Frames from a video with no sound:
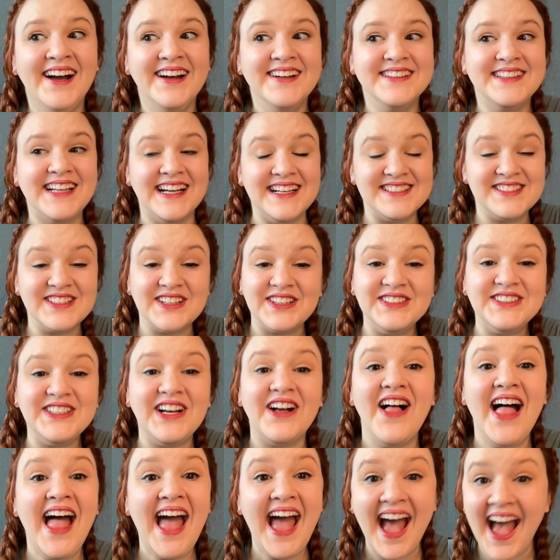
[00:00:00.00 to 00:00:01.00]
Guys, are
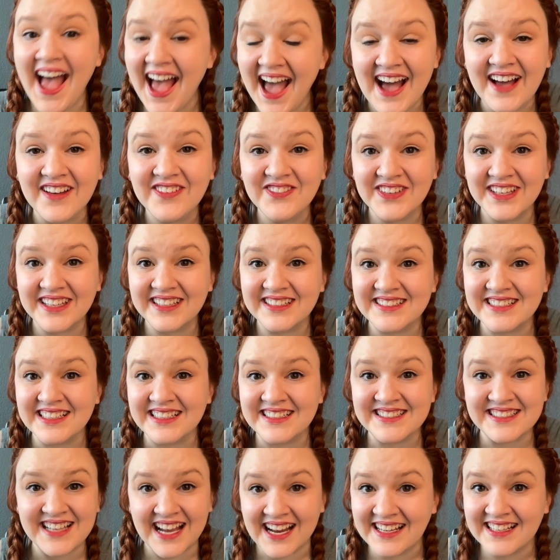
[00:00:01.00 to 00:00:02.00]
y'all half as
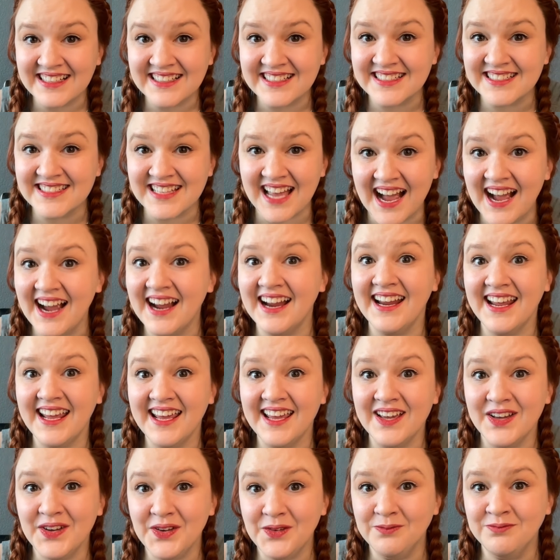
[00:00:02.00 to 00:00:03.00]
excited as I
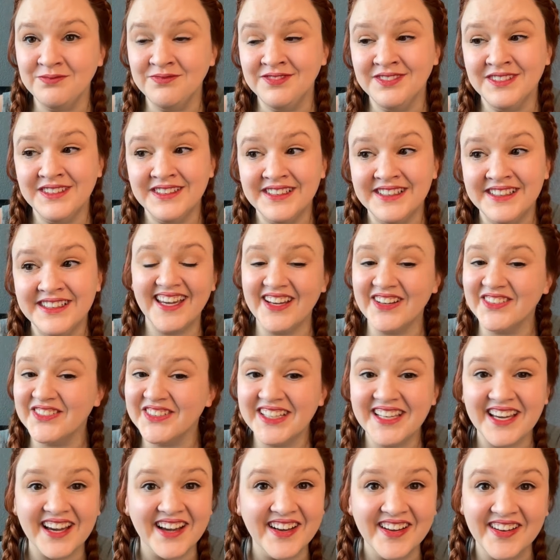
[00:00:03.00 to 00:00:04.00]
am? Here
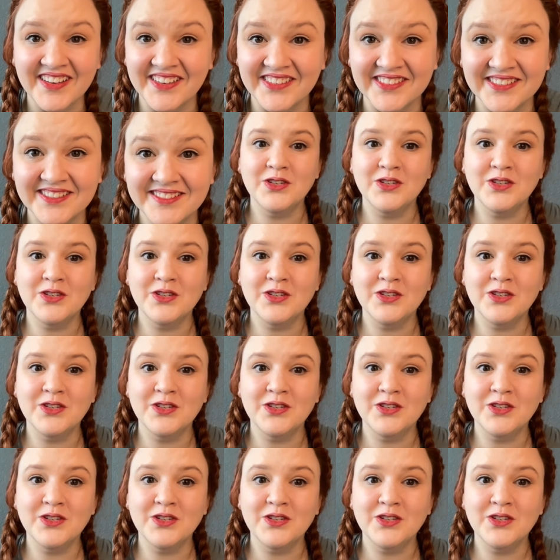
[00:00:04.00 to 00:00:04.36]
we go.